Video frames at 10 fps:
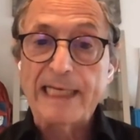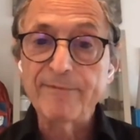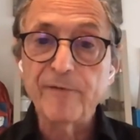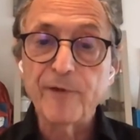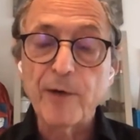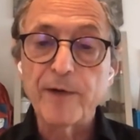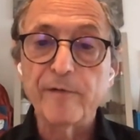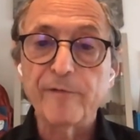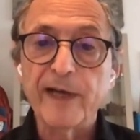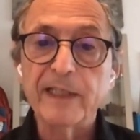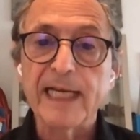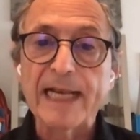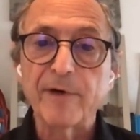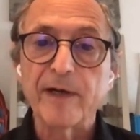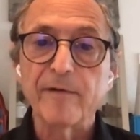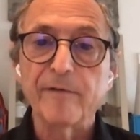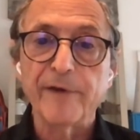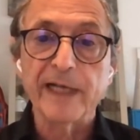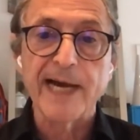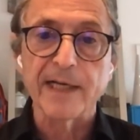even if they're infected, never
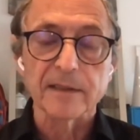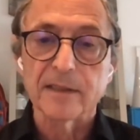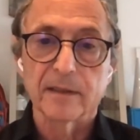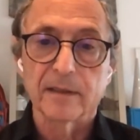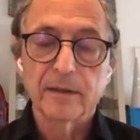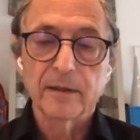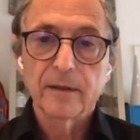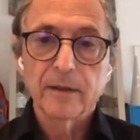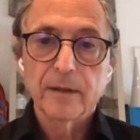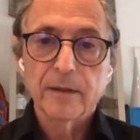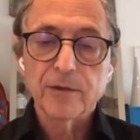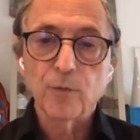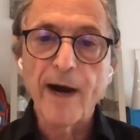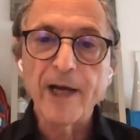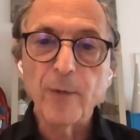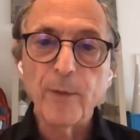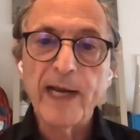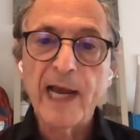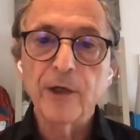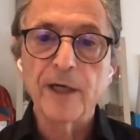infect adults. So why do
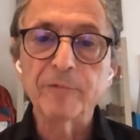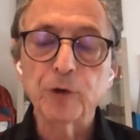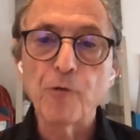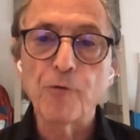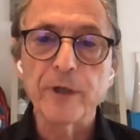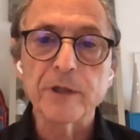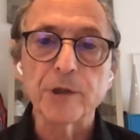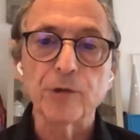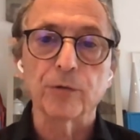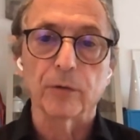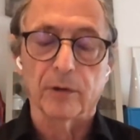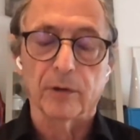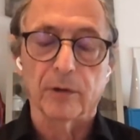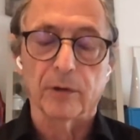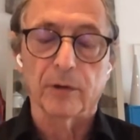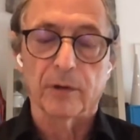we not have children at school?